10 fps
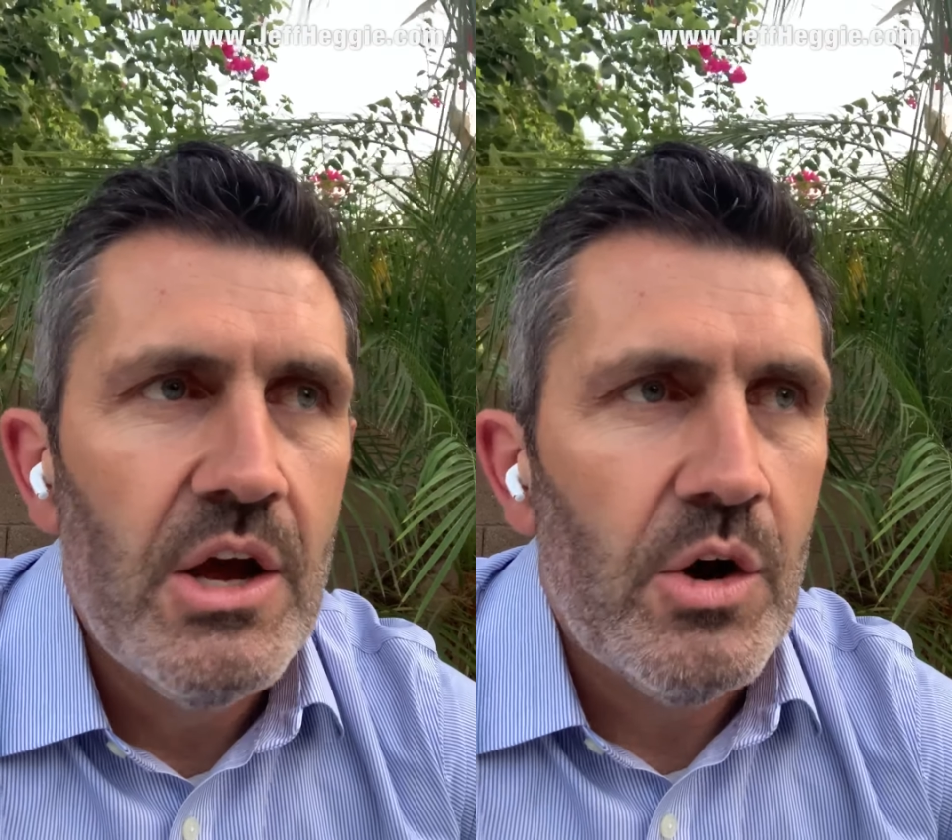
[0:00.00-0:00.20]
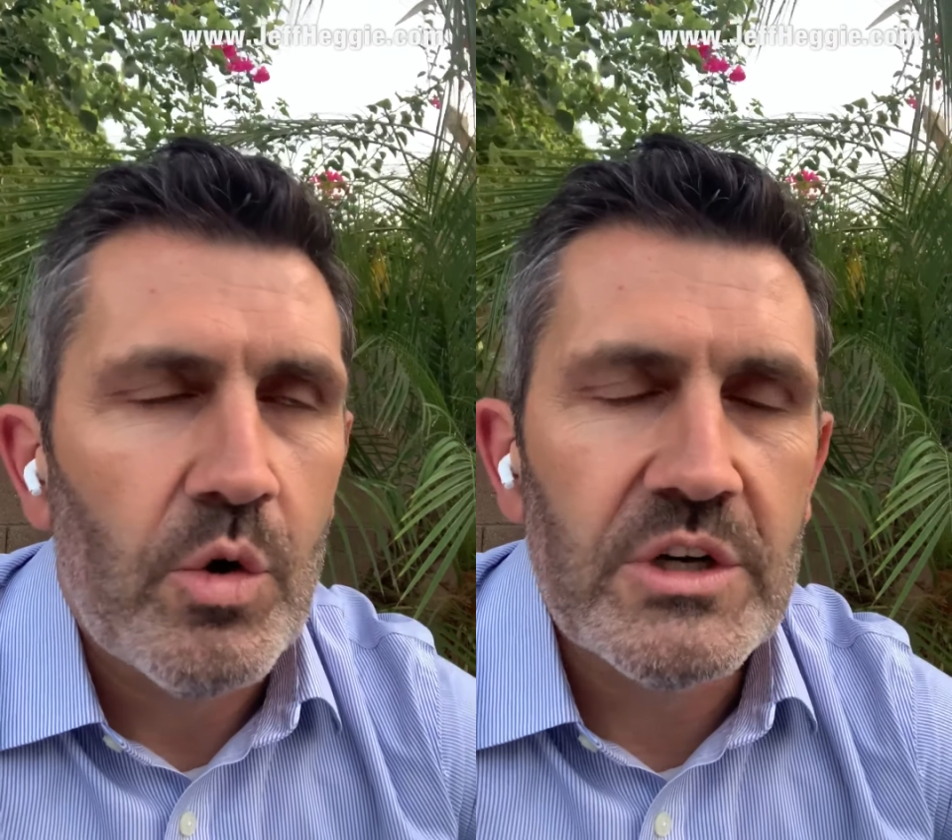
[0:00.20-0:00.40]

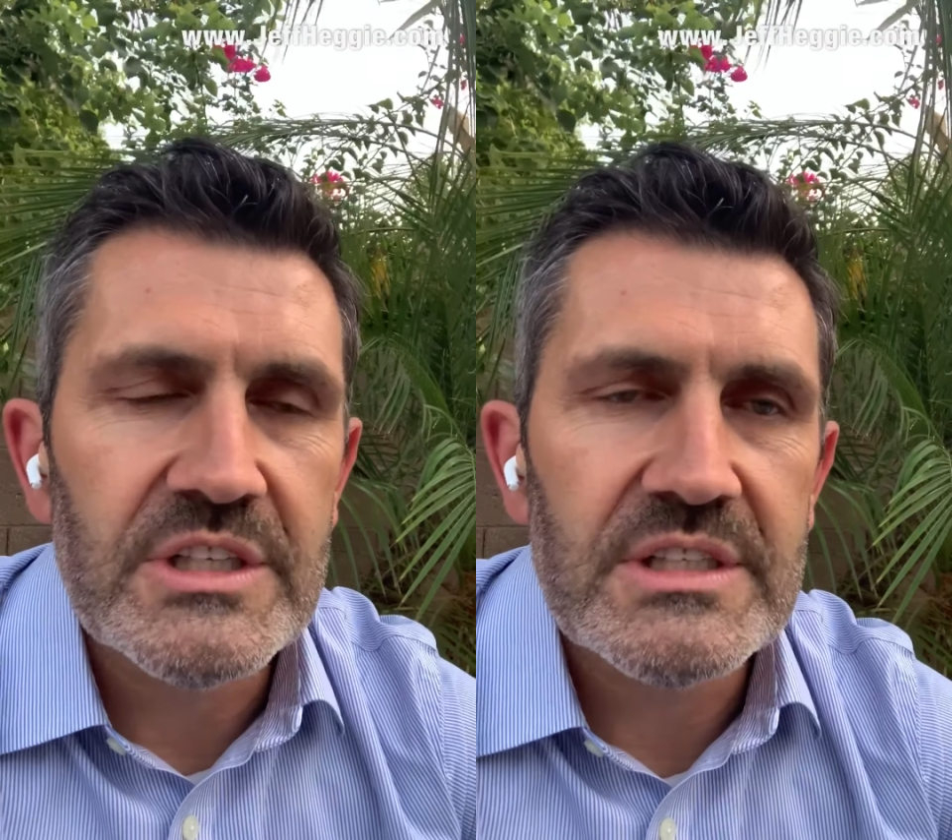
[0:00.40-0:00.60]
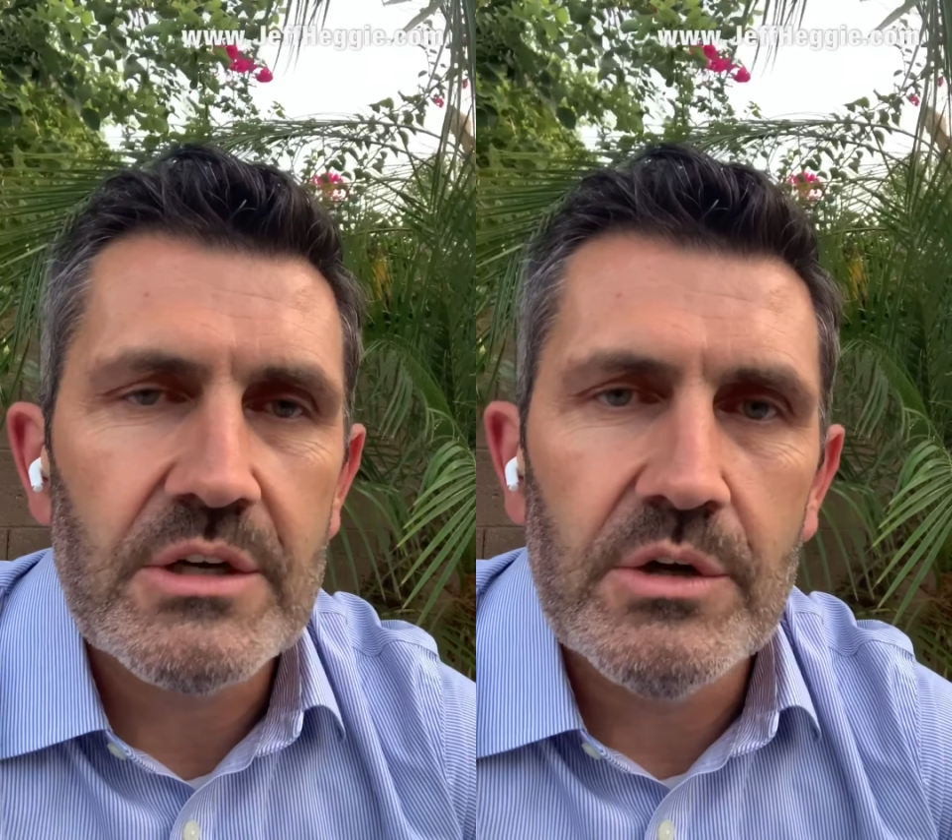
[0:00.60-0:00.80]
Or
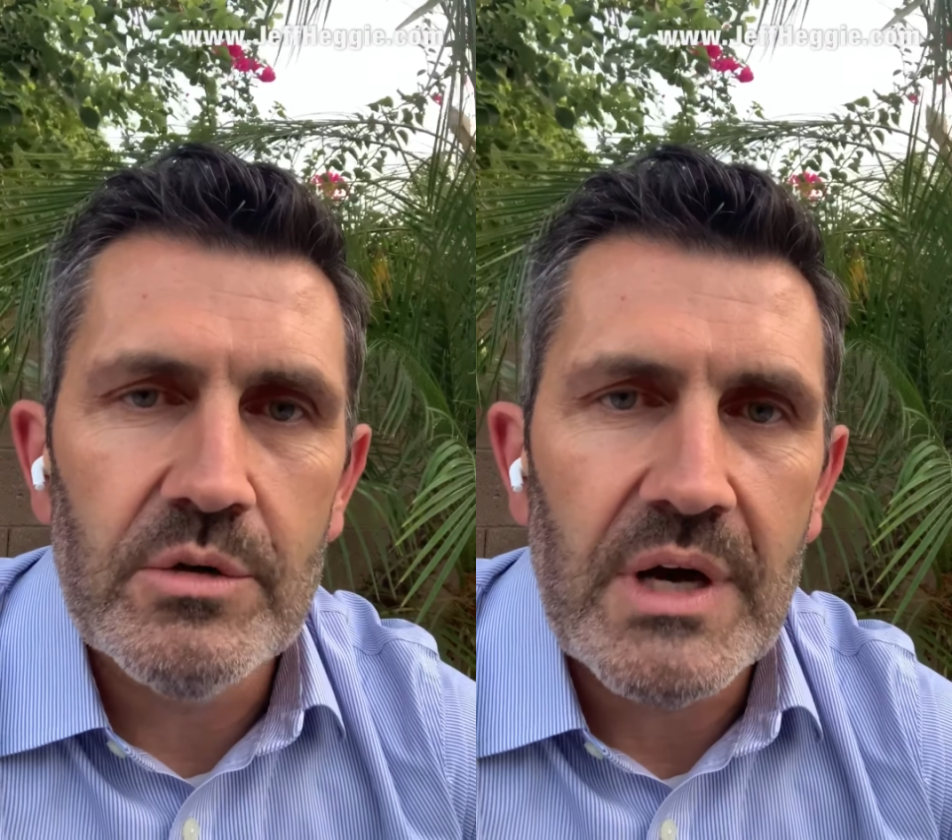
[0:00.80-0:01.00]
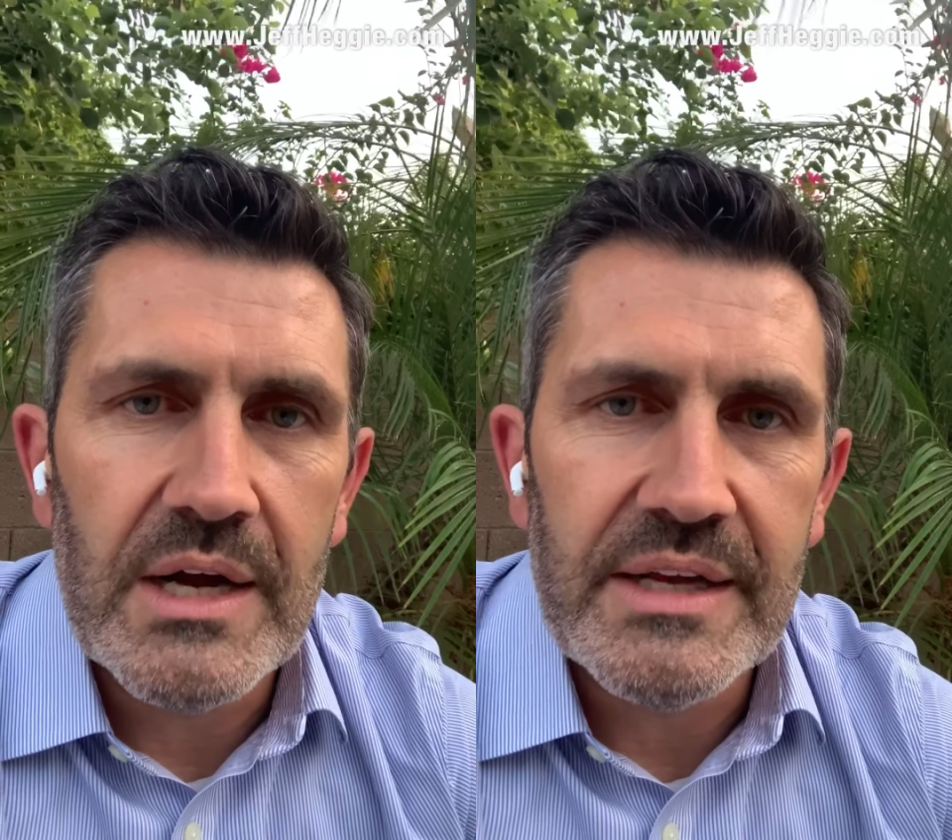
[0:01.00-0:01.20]
just
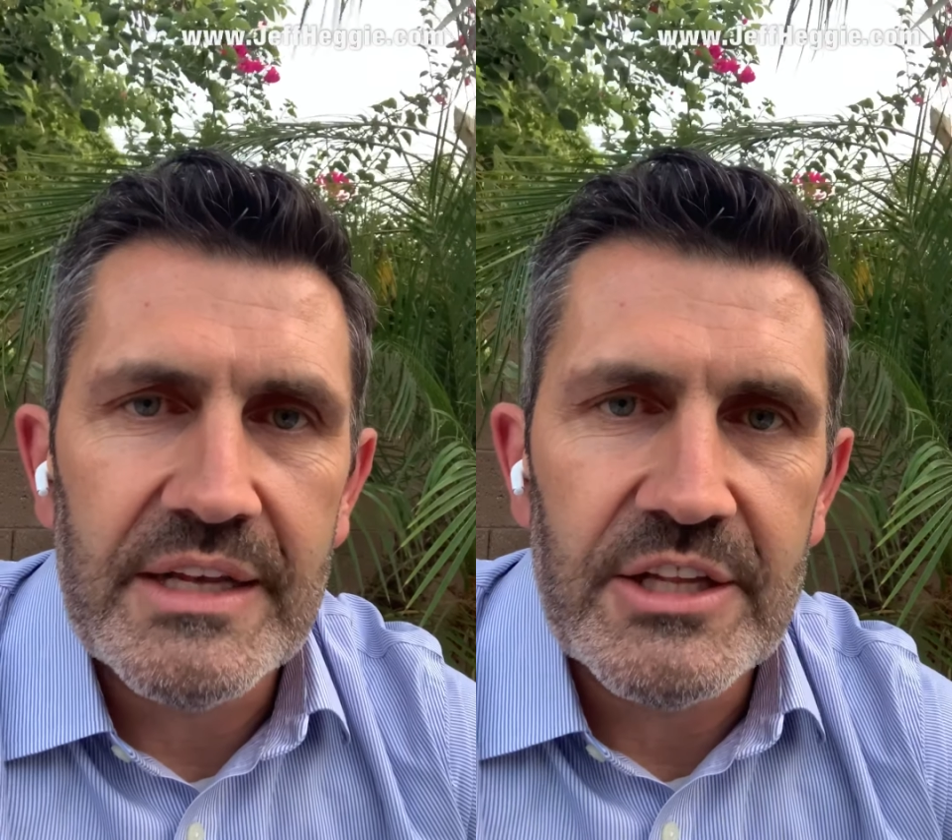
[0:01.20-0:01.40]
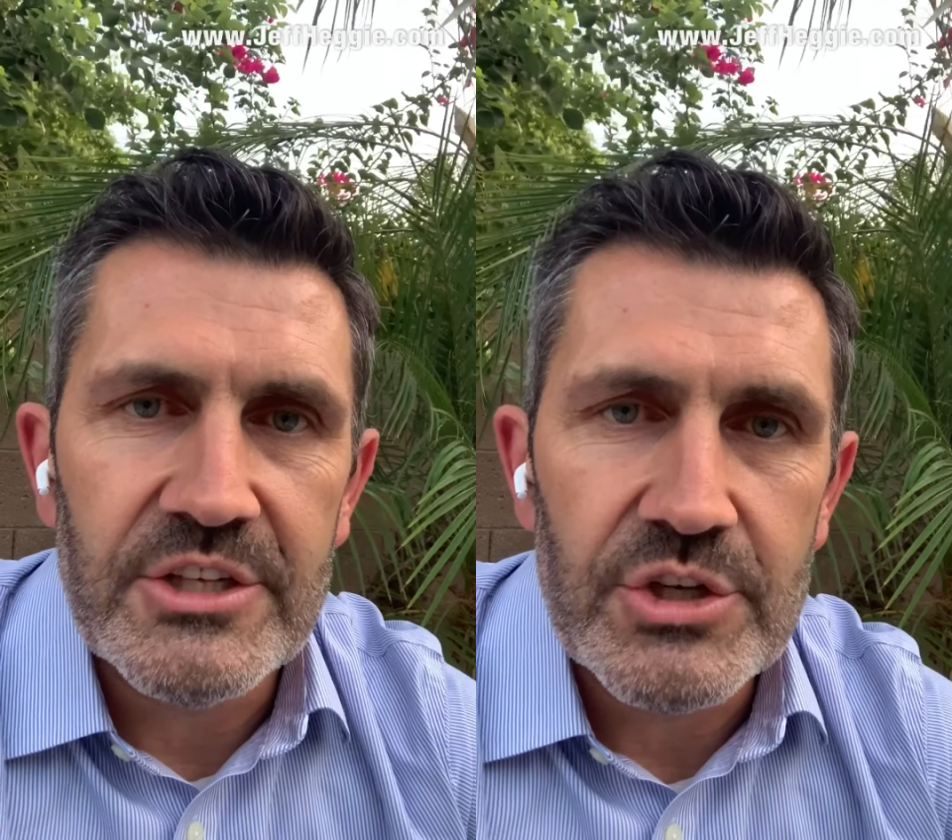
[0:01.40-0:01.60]
go
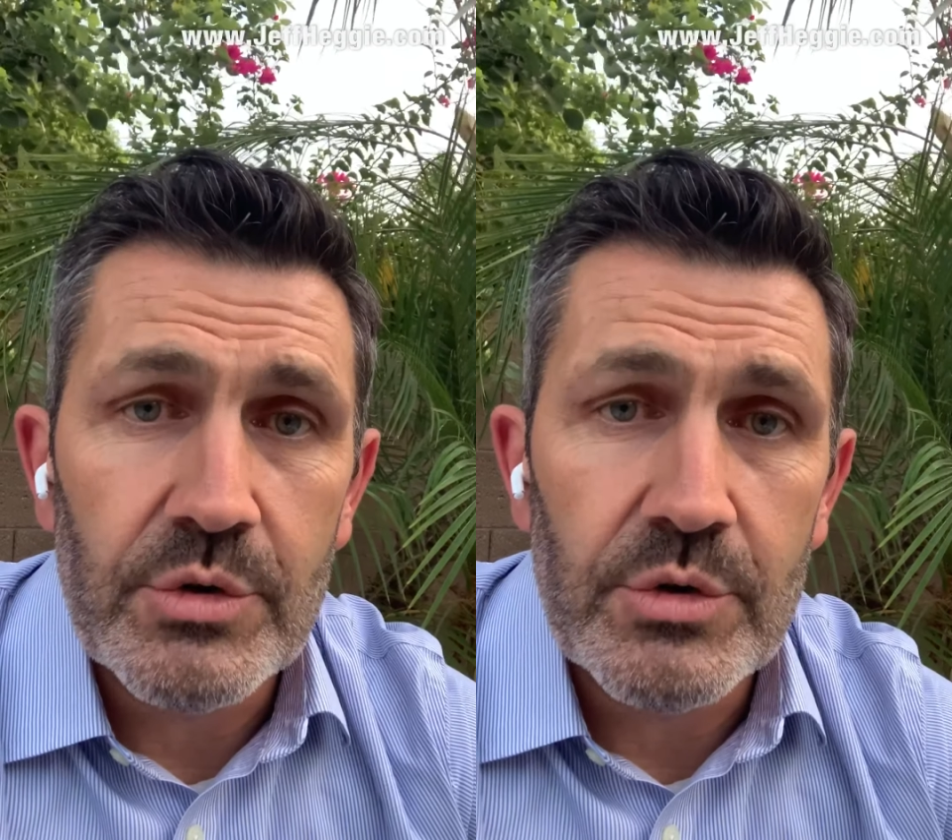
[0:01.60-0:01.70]
in the show